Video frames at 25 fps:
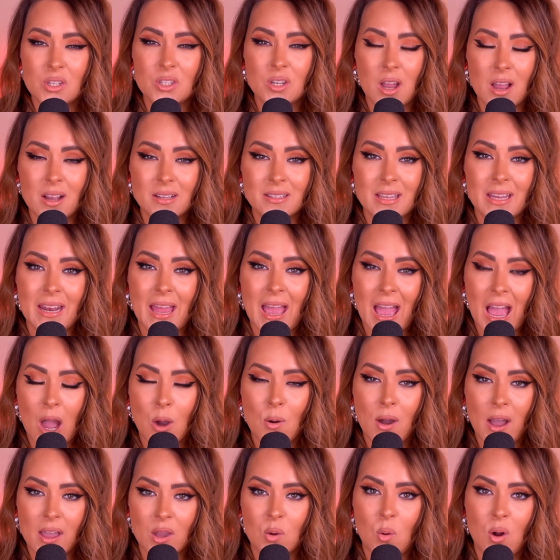shocked at how
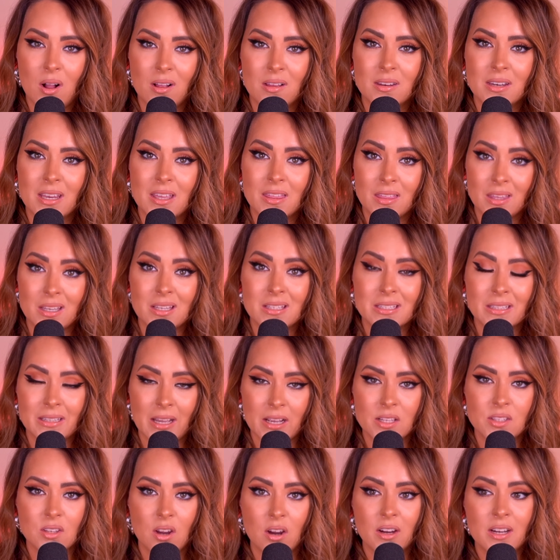high quality these
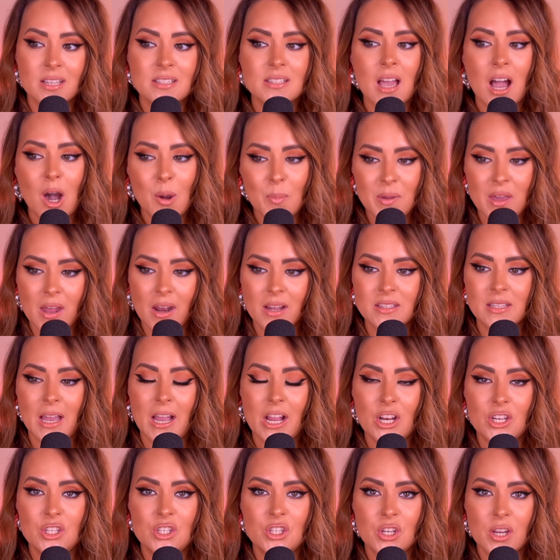lights are, because I'll be honest,
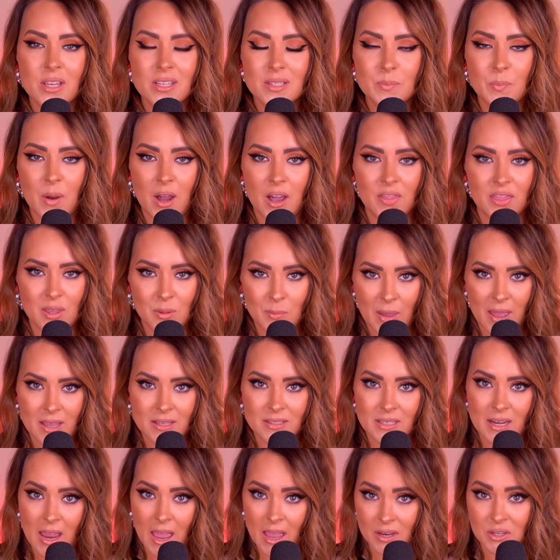I just bought them
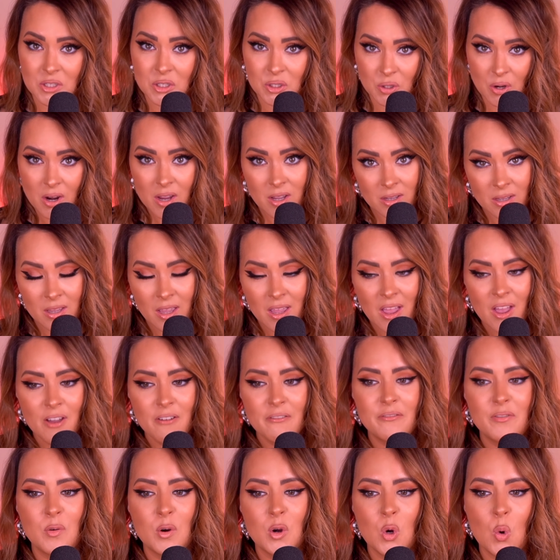as an extra
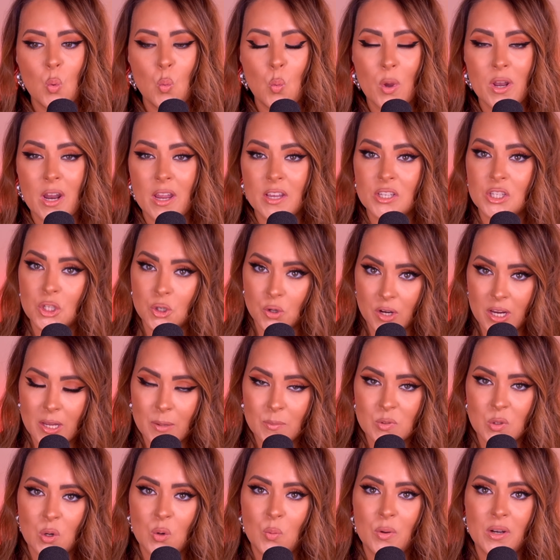for when I
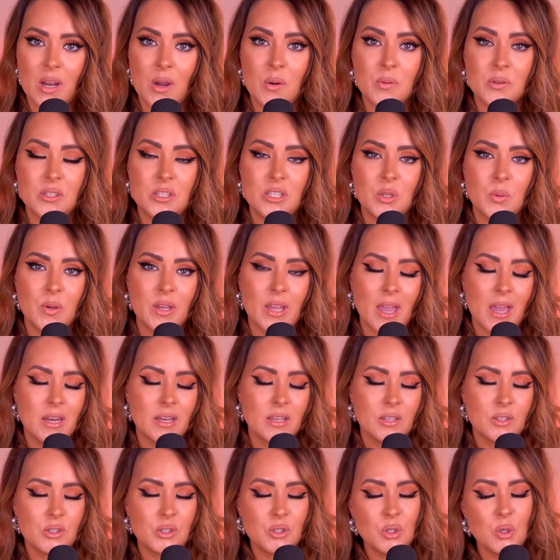streamed or when I was doing
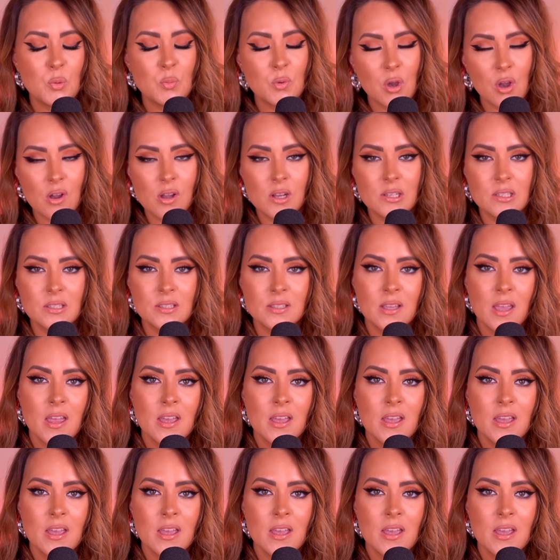any Zoom calls,